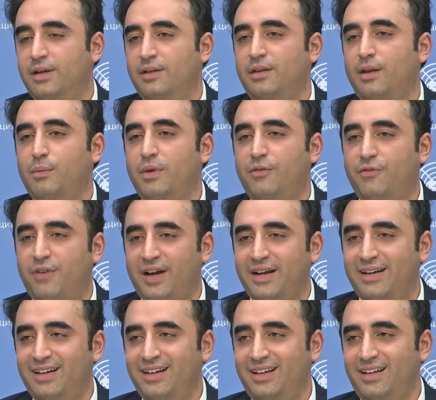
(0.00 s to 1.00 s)
that we
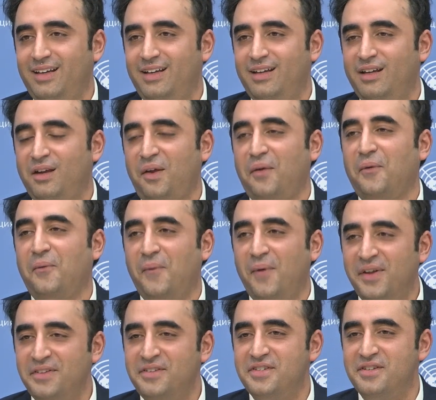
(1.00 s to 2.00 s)
finally,
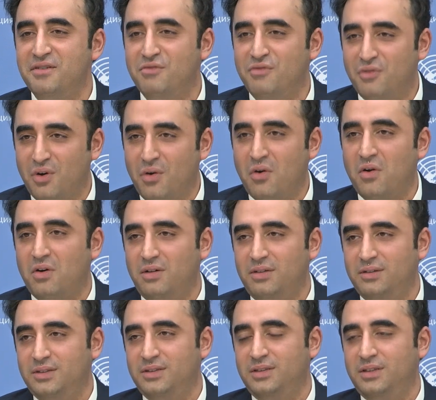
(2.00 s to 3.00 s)
once and for all,
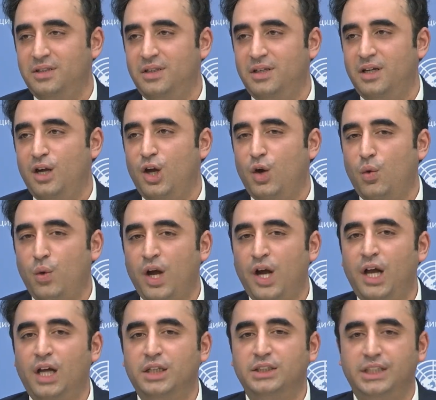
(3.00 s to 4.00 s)

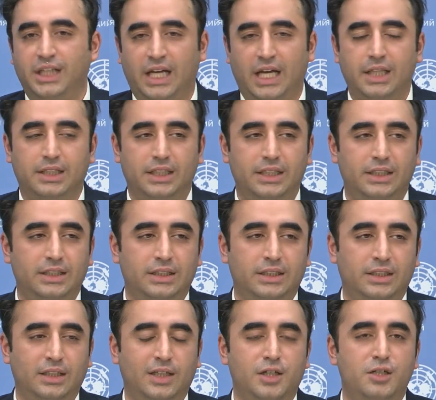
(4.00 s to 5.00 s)
work together
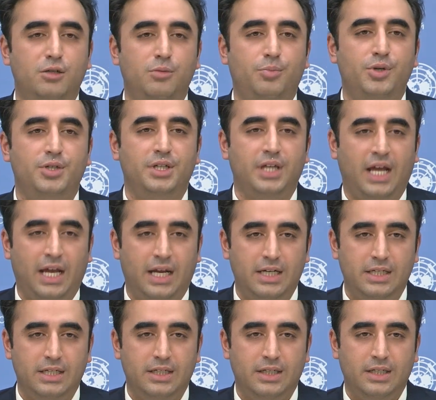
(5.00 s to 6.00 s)
to put an
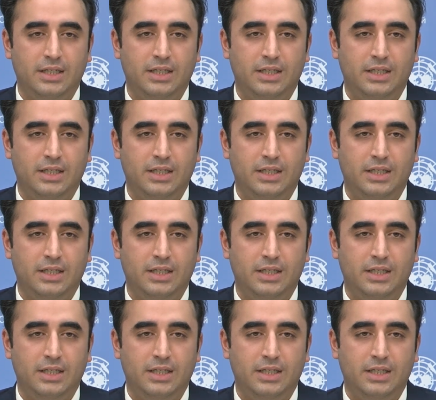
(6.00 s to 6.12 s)
end